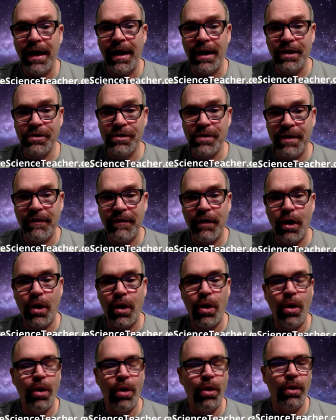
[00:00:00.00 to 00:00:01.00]
I also have a
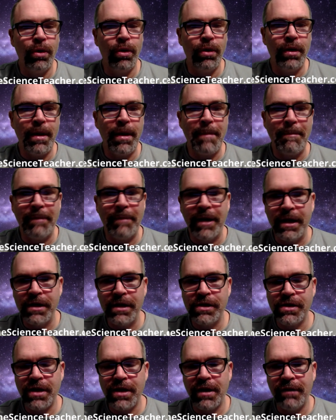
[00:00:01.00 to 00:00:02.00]
whole
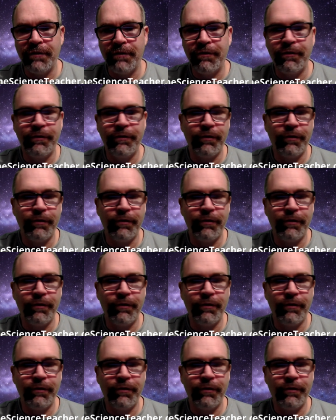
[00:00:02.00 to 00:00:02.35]
bunch of